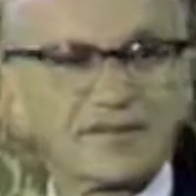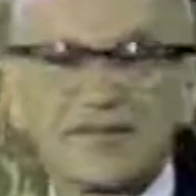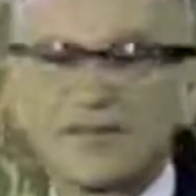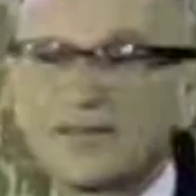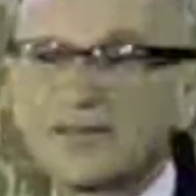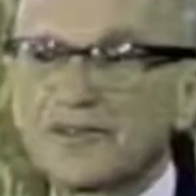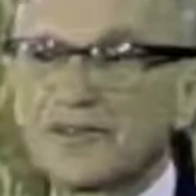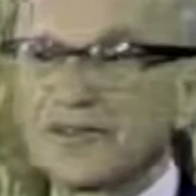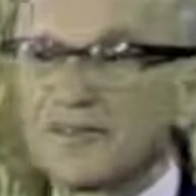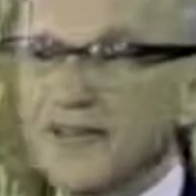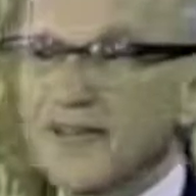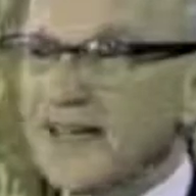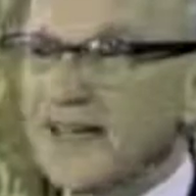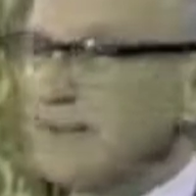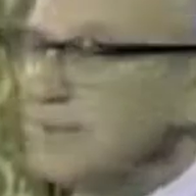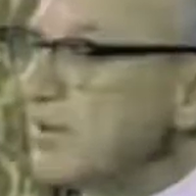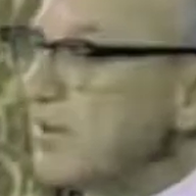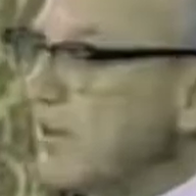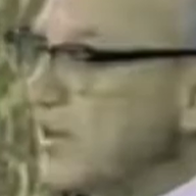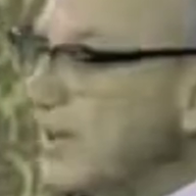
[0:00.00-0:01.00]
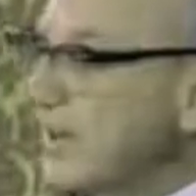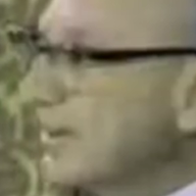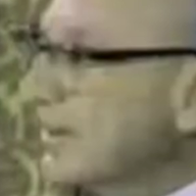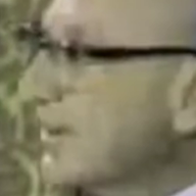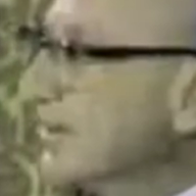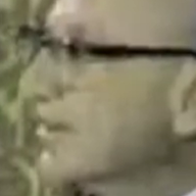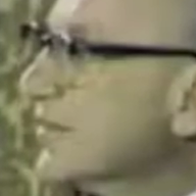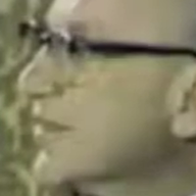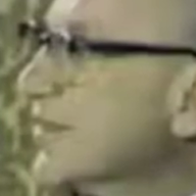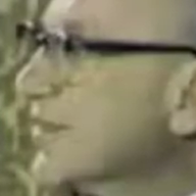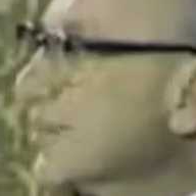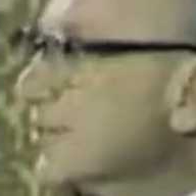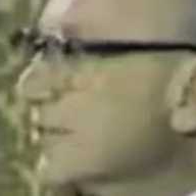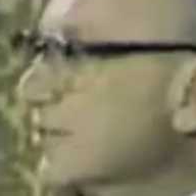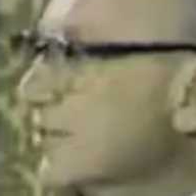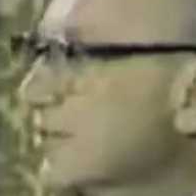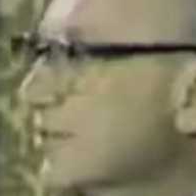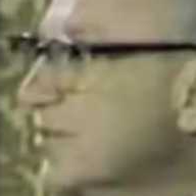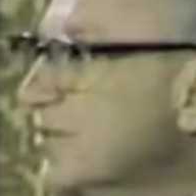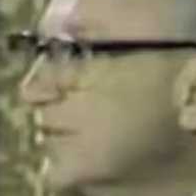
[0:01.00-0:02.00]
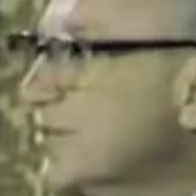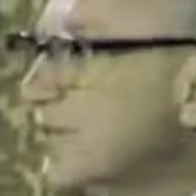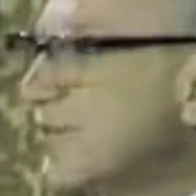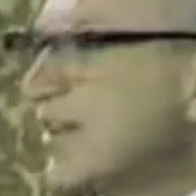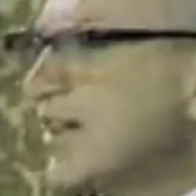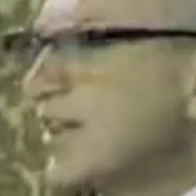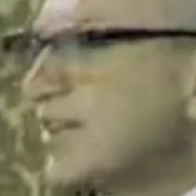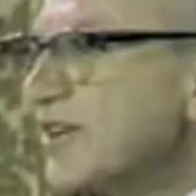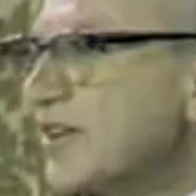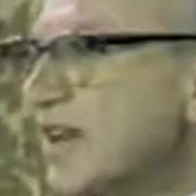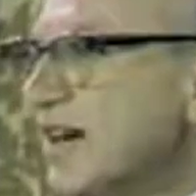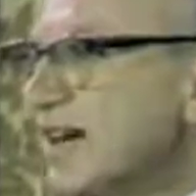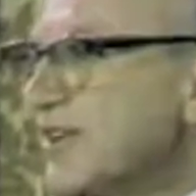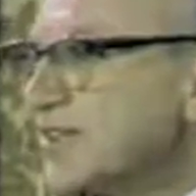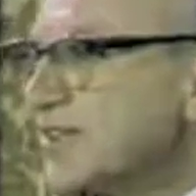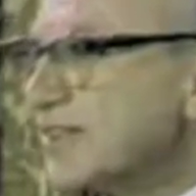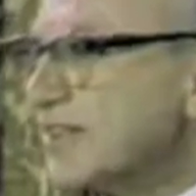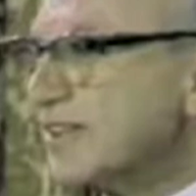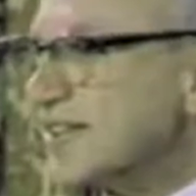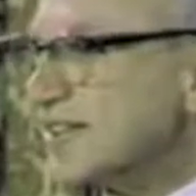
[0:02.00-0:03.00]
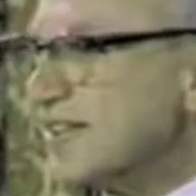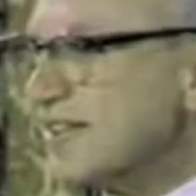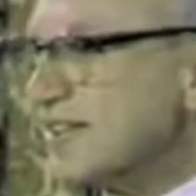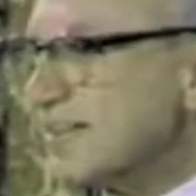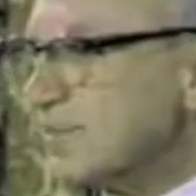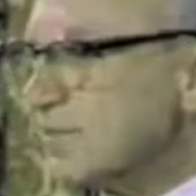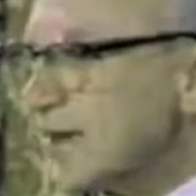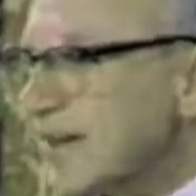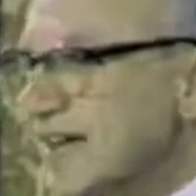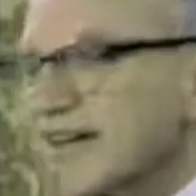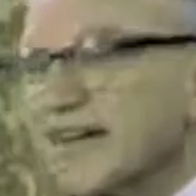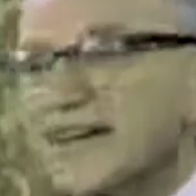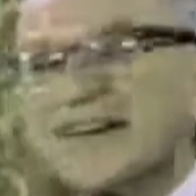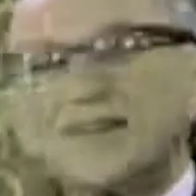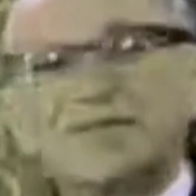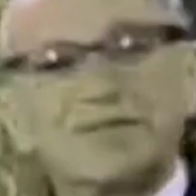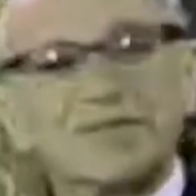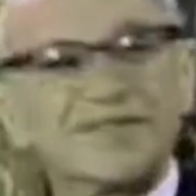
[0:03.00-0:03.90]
Or maybe there's a tooth fairy out there that'll pick it up.